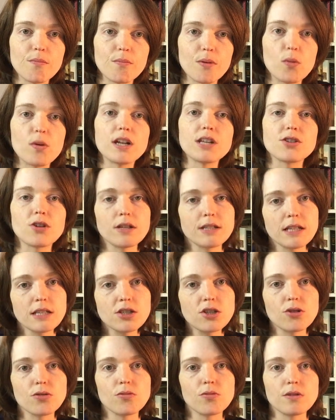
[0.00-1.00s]
what it turned
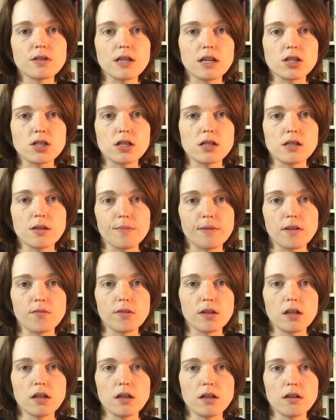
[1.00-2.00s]
into was actually something
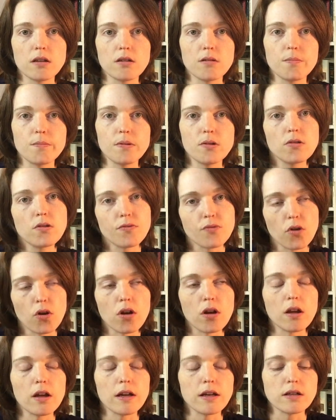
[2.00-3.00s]
really beautiful,